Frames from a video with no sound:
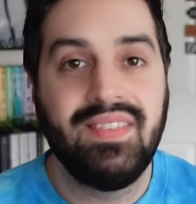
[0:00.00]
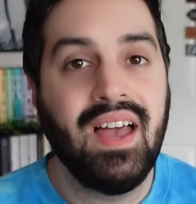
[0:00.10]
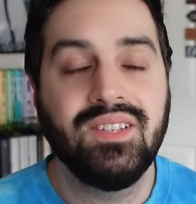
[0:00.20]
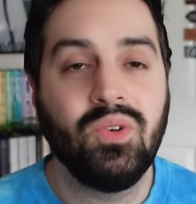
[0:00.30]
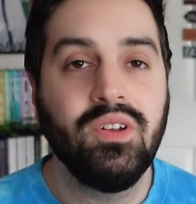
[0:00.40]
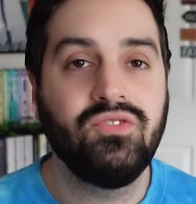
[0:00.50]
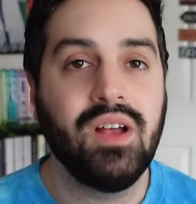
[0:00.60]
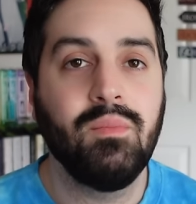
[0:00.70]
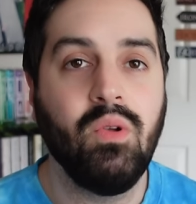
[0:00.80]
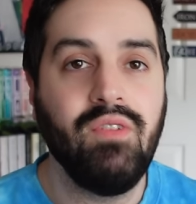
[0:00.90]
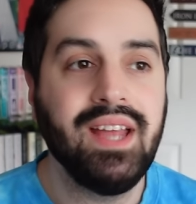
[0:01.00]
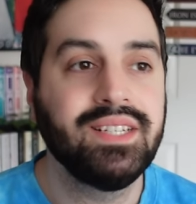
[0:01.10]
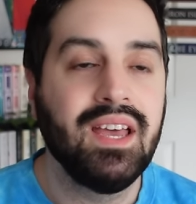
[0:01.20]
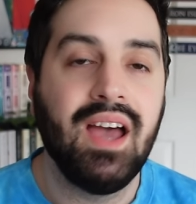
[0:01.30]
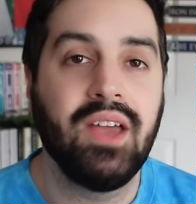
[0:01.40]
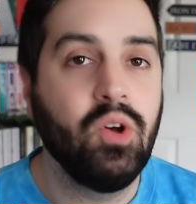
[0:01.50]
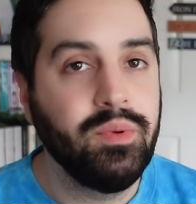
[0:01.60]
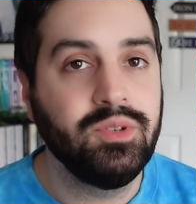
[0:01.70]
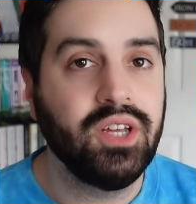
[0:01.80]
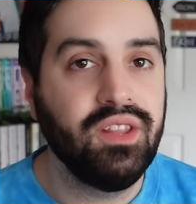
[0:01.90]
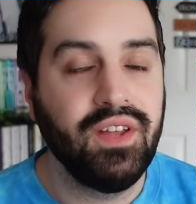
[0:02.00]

And that is all of Dragon Ball Red. I hope you enjoyed the